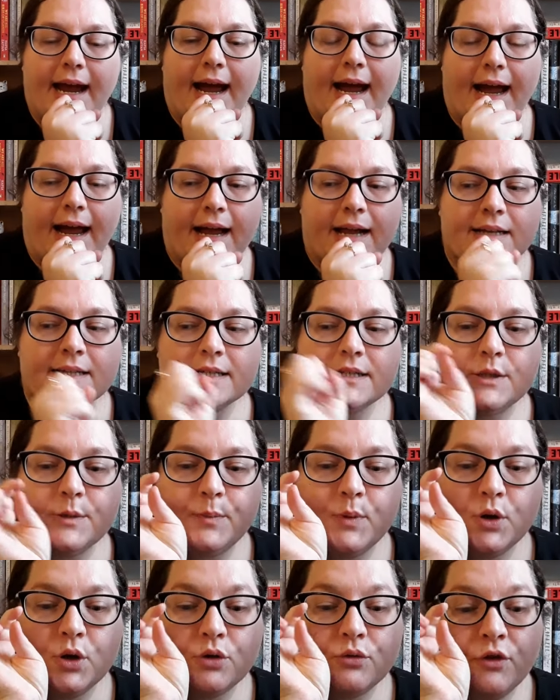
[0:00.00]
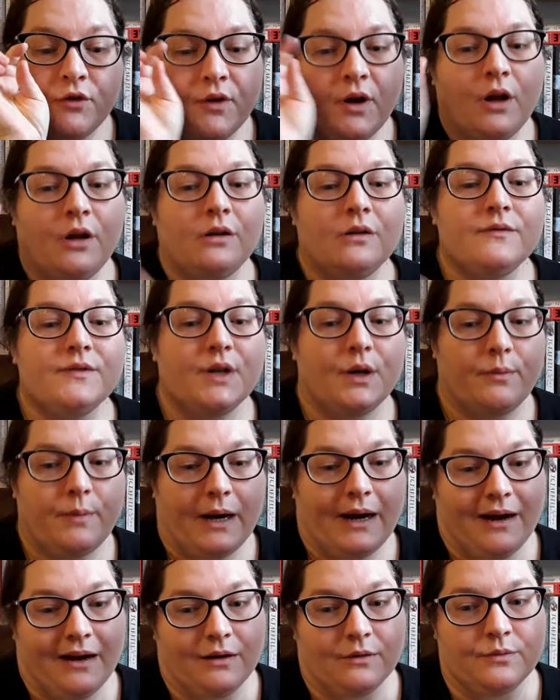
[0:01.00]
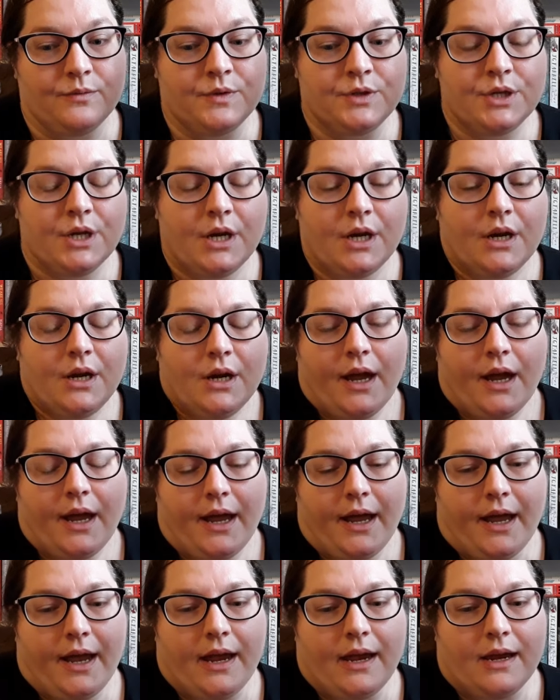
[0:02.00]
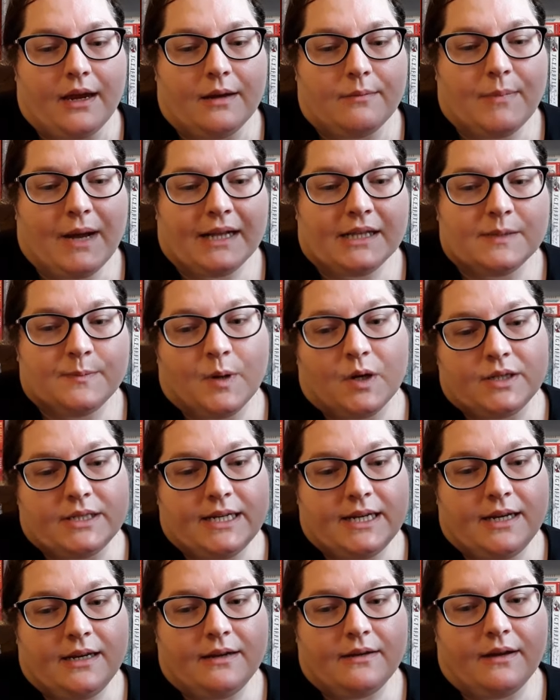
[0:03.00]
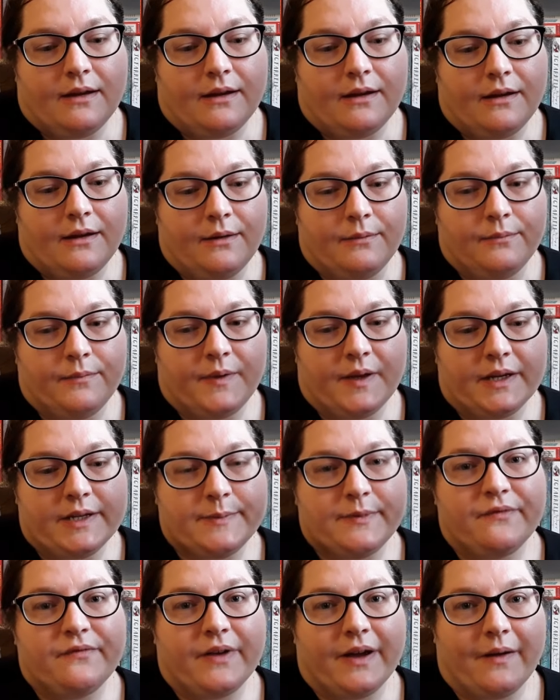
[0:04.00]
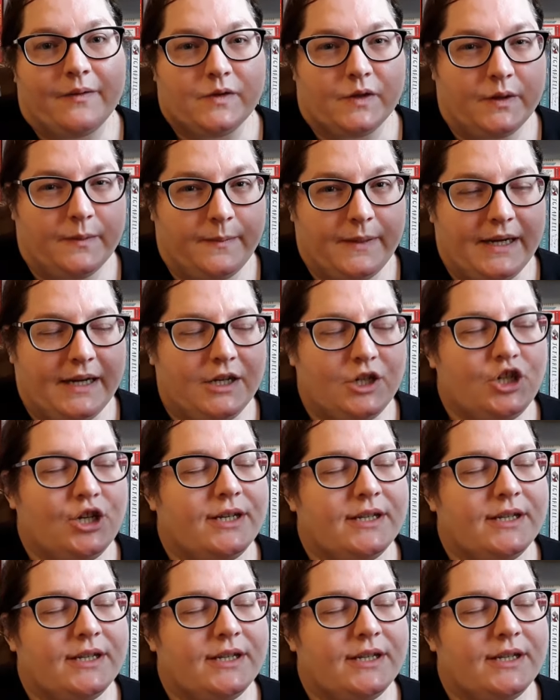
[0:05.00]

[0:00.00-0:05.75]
and the book revolves around a man's body um, that has been found on the beach.